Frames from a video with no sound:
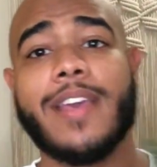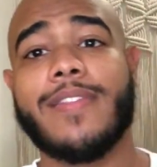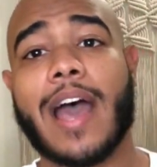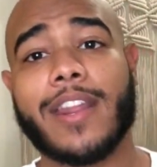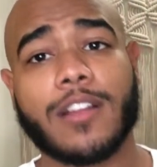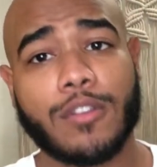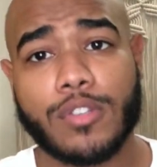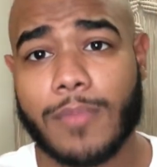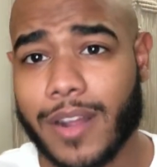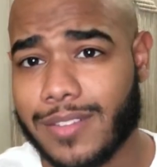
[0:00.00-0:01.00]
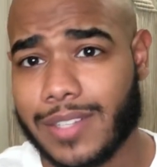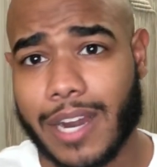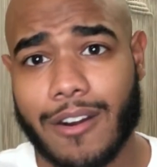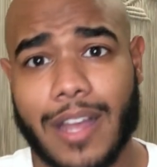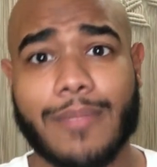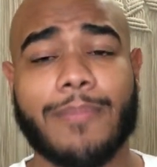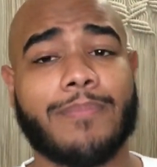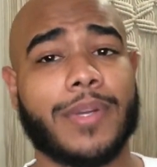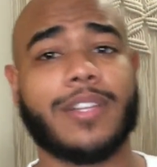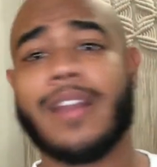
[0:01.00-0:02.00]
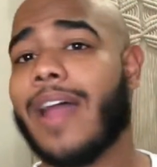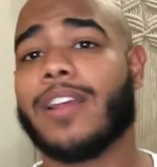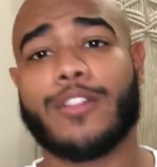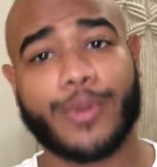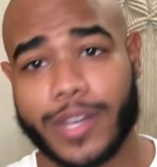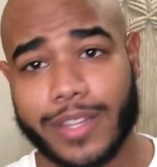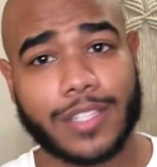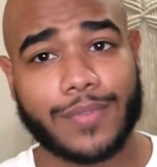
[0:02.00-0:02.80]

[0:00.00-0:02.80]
that includes Monstera, but they're not included in this